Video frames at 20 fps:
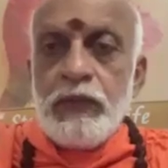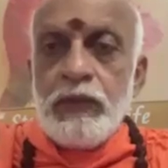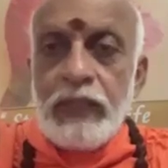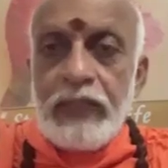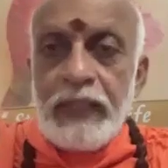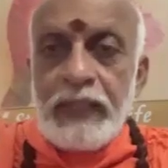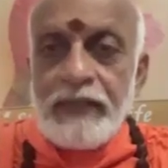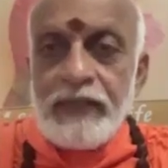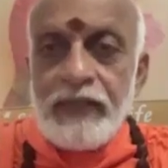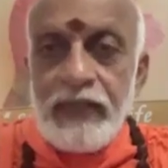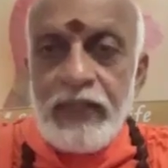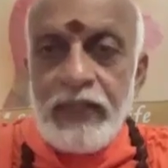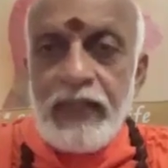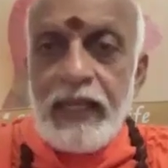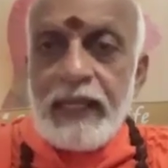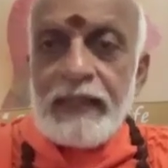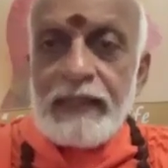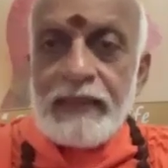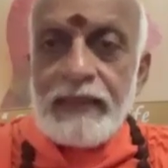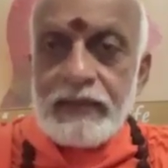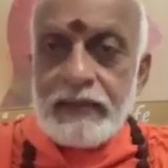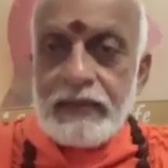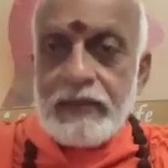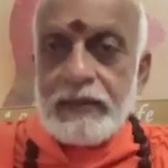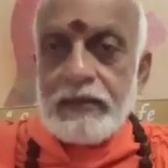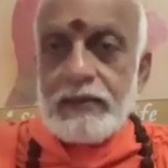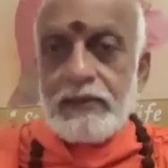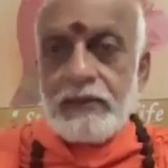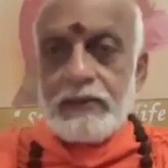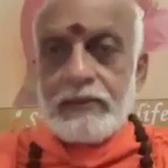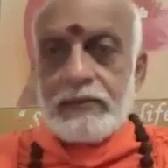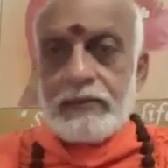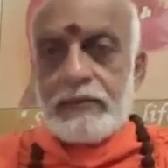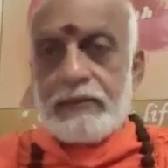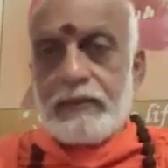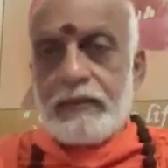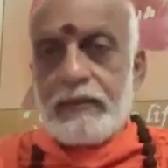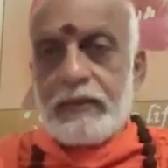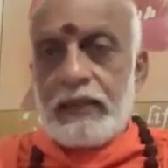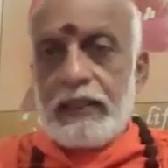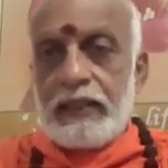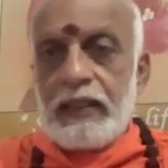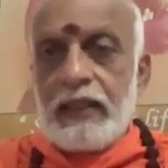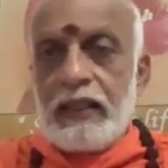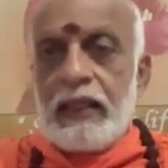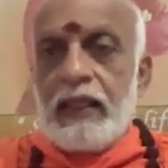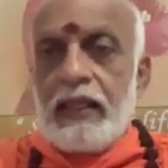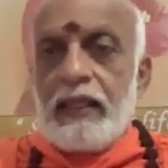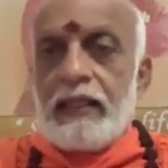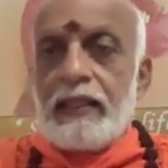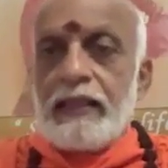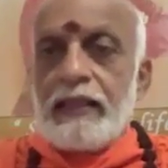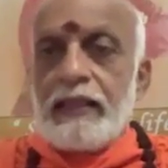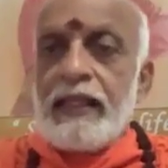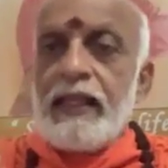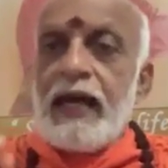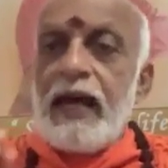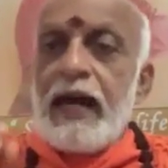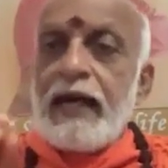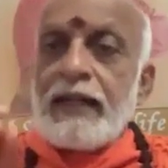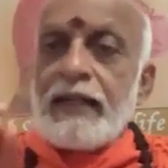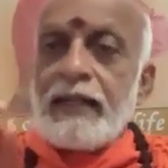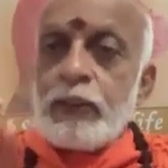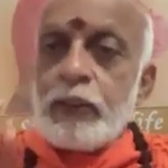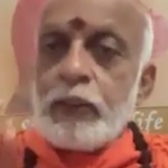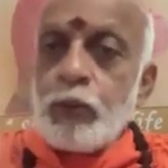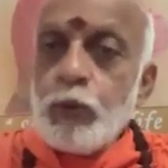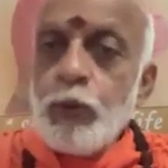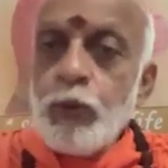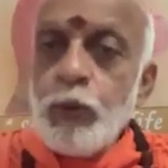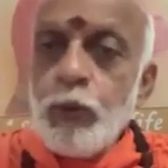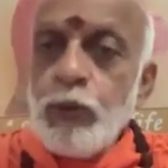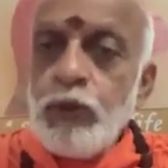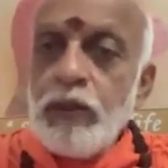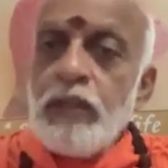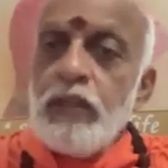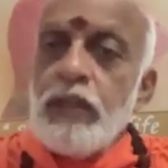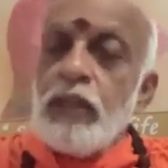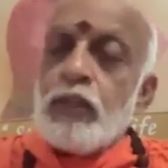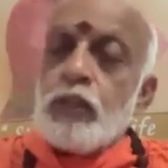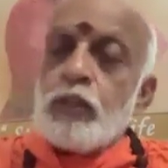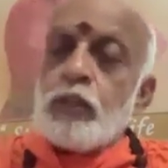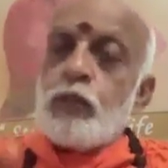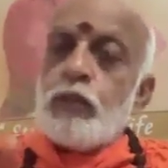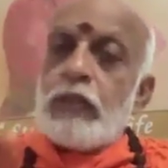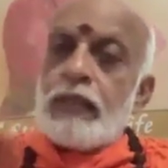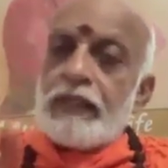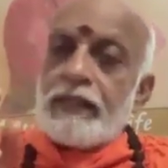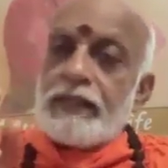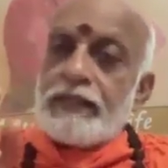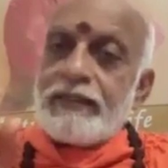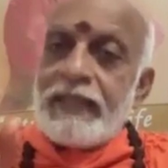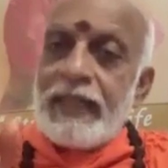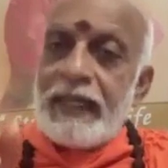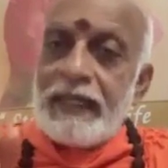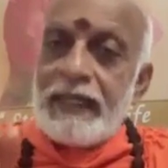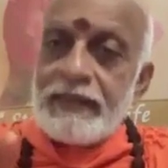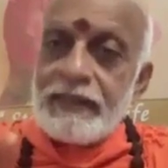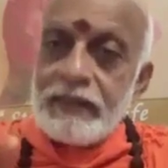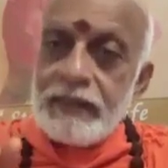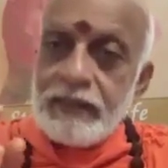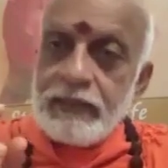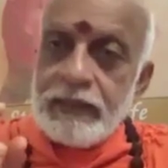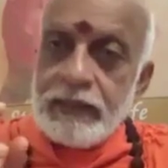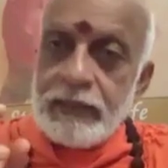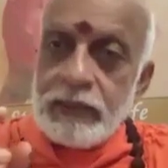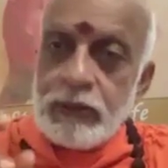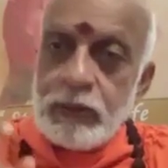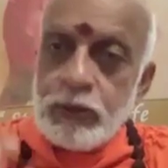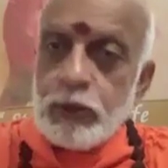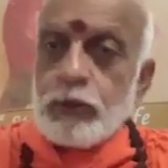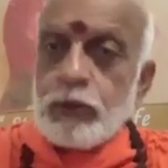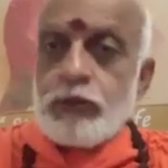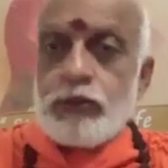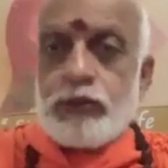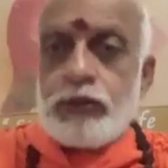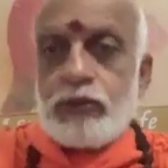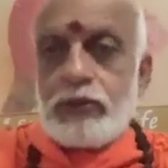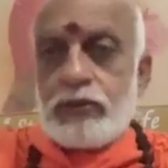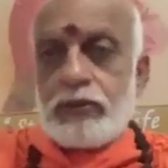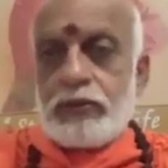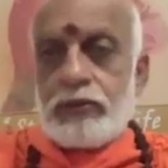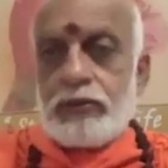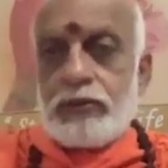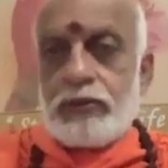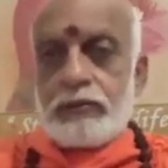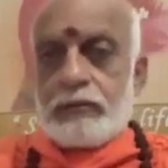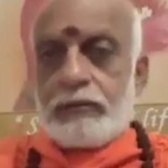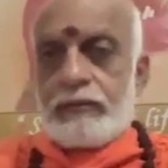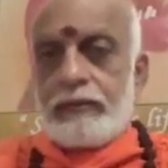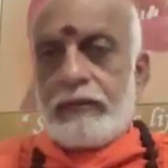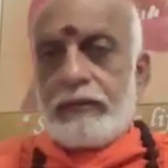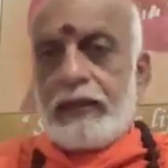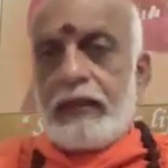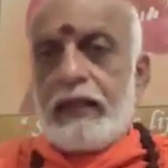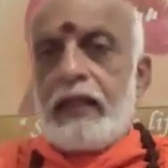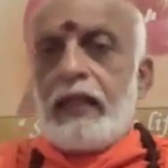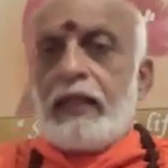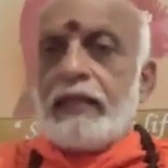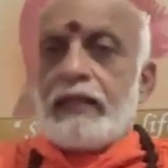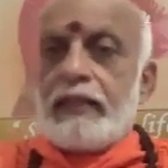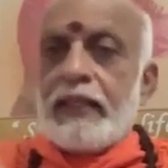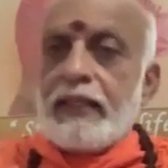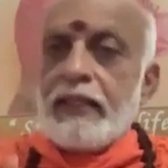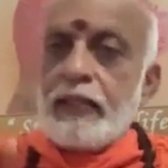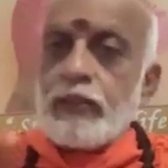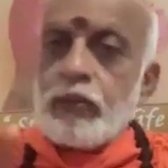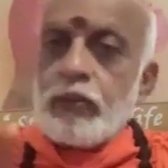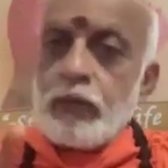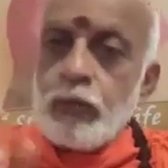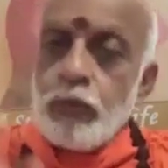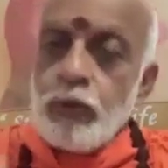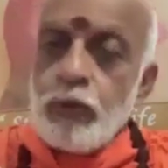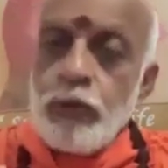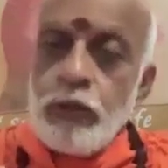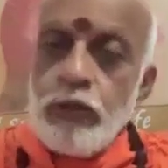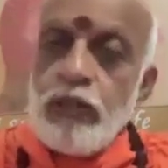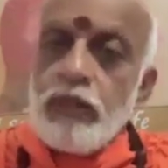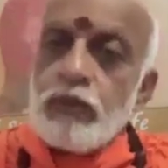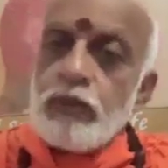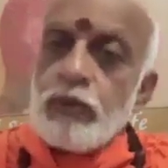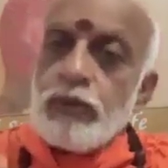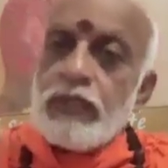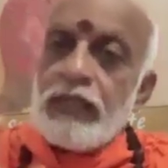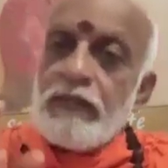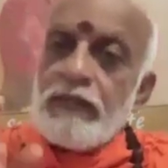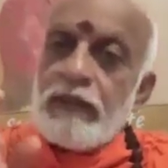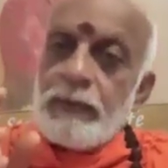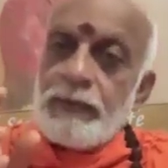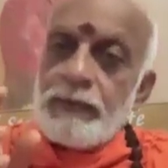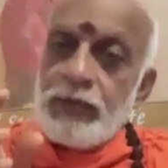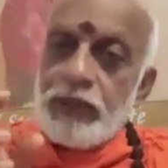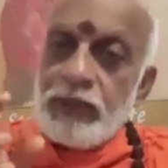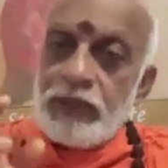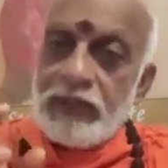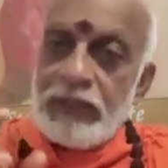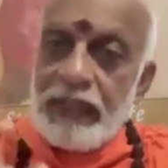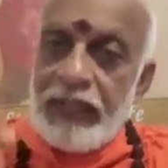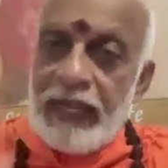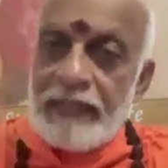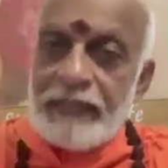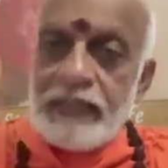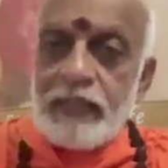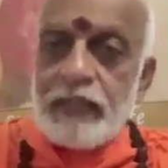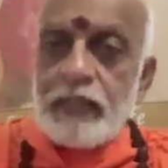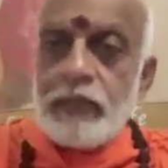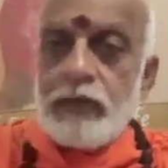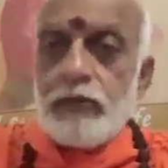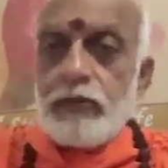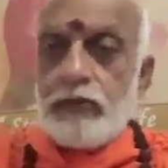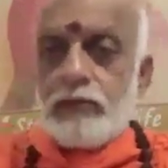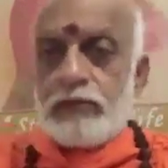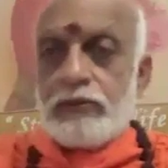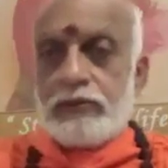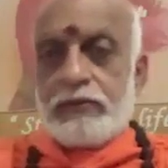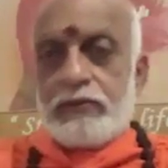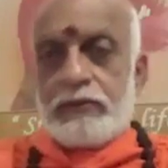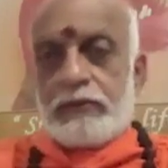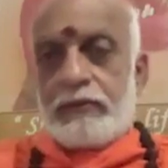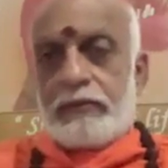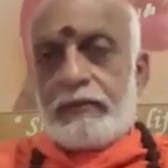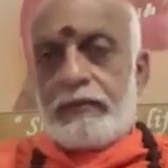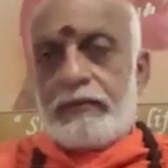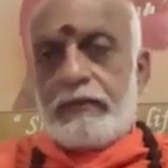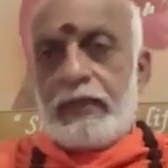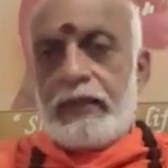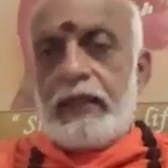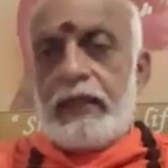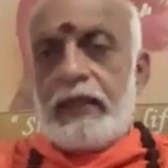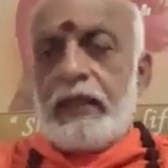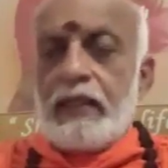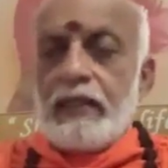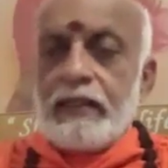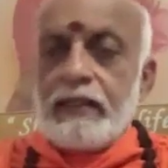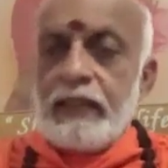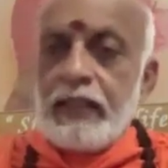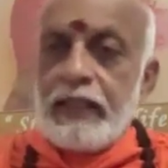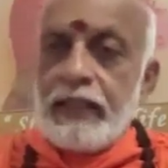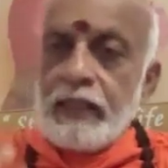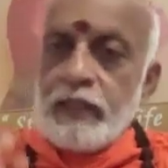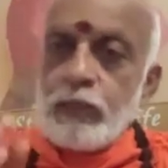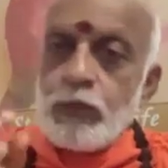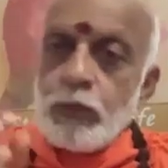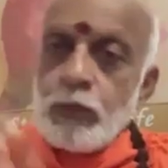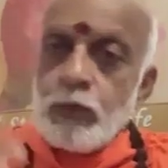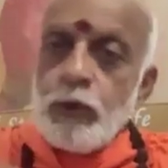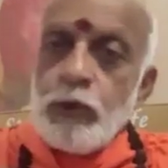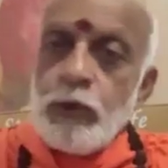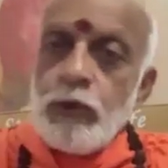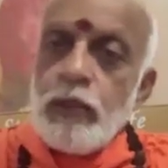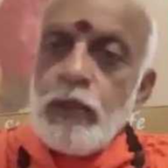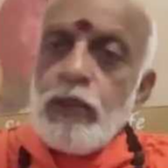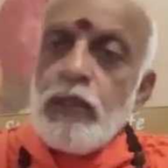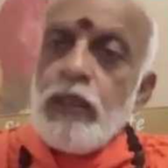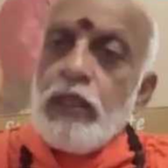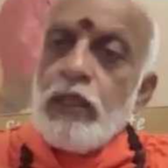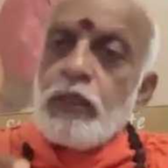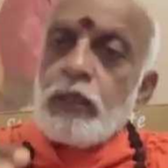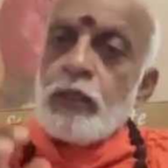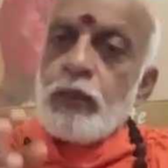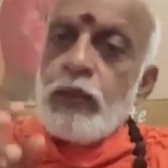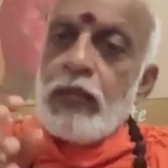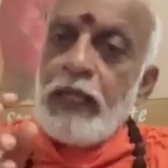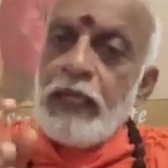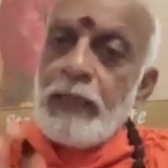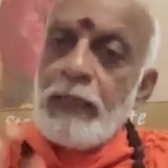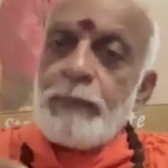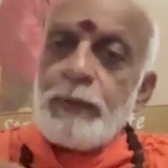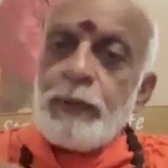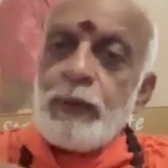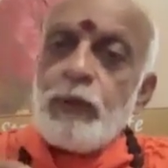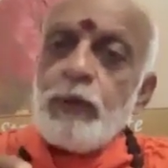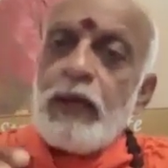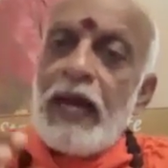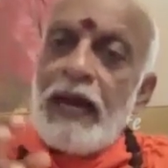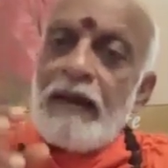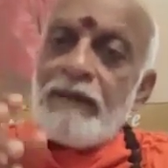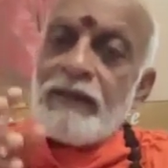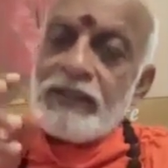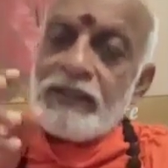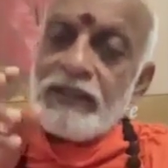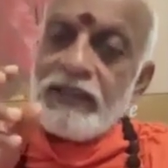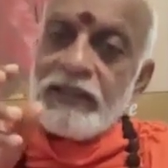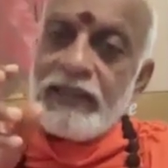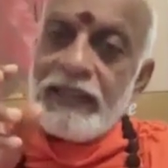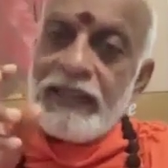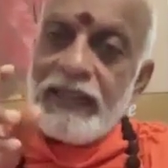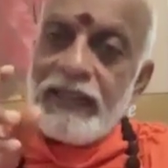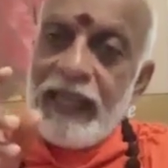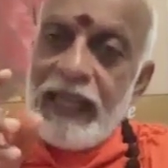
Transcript: get realized. They are a tool to understand certain truths. They are a tool to develop certain attitude. They are a tool to help you have a certain